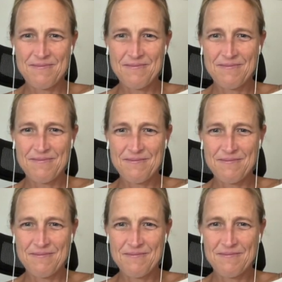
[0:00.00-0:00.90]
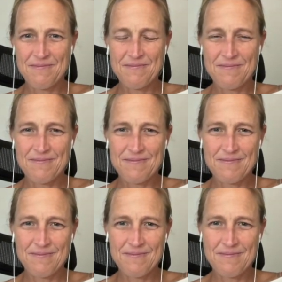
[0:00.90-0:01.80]

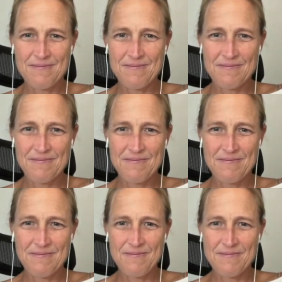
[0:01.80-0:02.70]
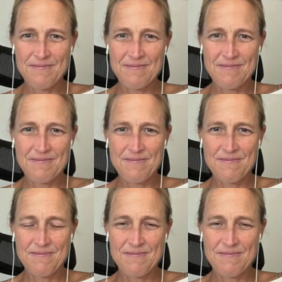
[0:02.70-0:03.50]
No words are spoken by the person on screen.